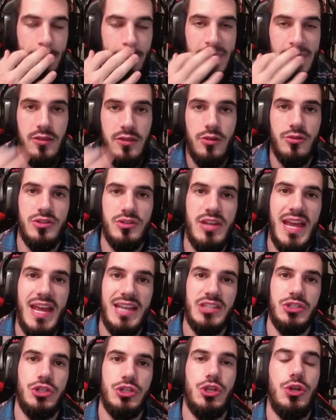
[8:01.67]
your
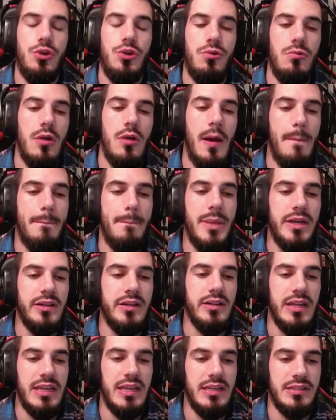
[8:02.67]
next two
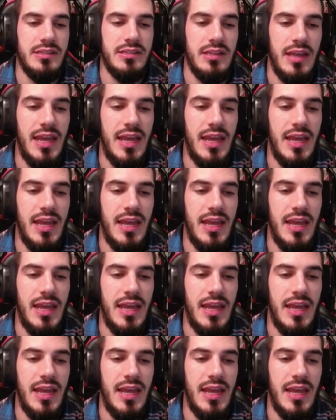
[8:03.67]
abilities